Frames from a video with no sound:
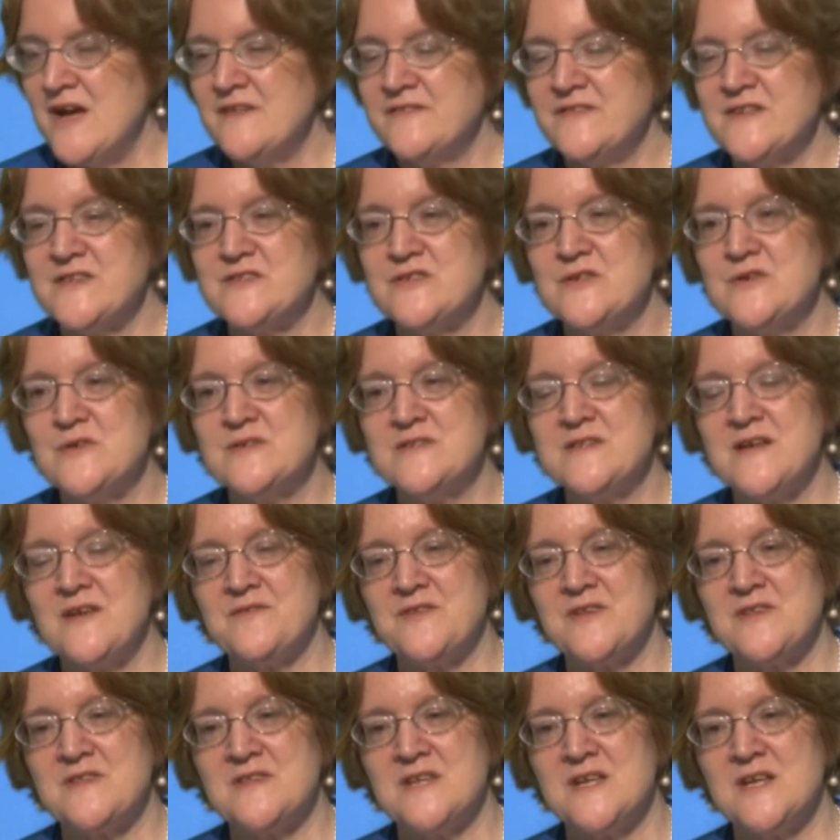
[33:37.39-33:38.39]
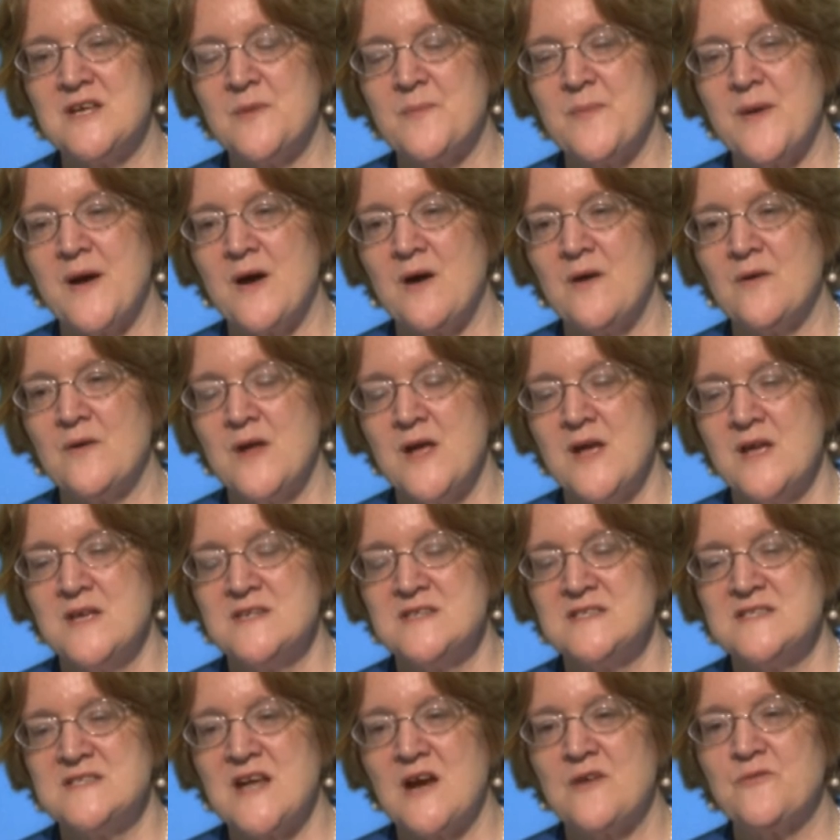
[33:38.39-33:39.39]
The students have to think about
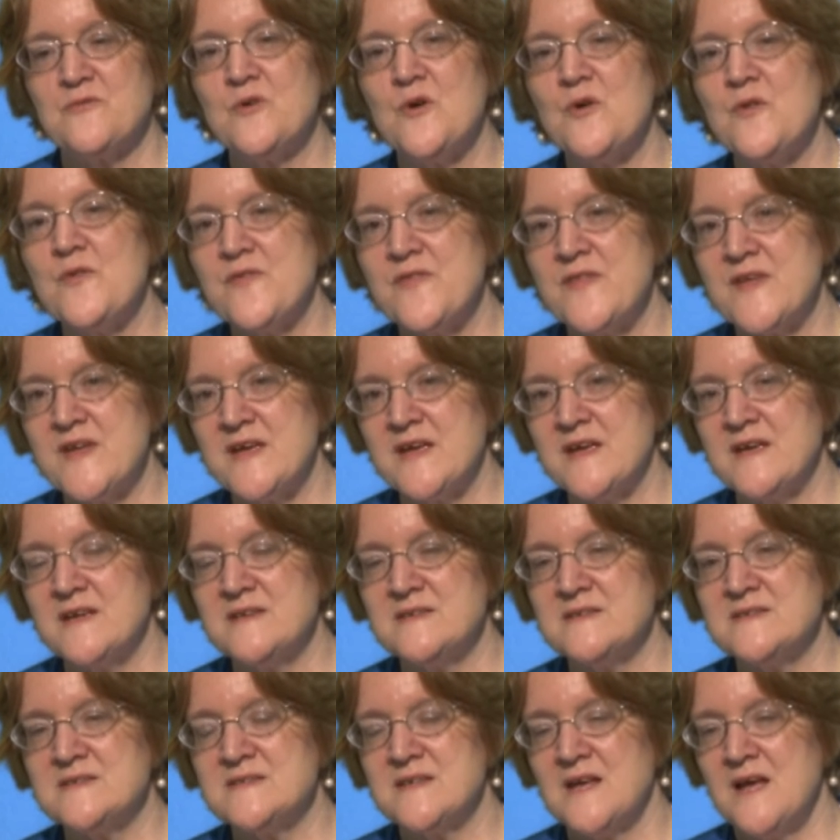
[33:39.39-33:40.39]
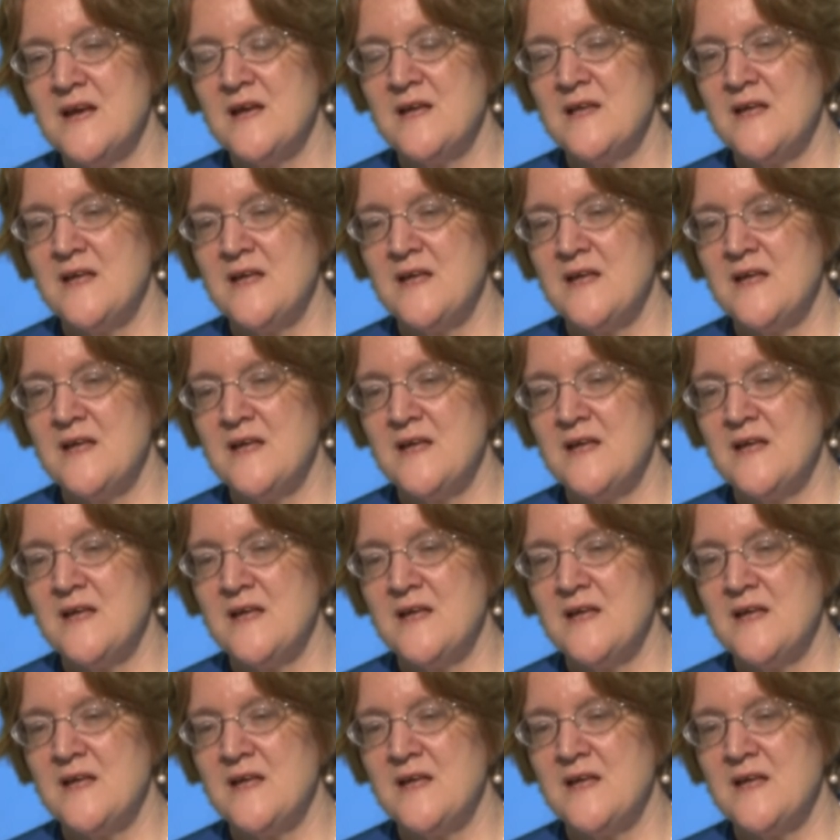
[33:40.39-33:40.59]
several things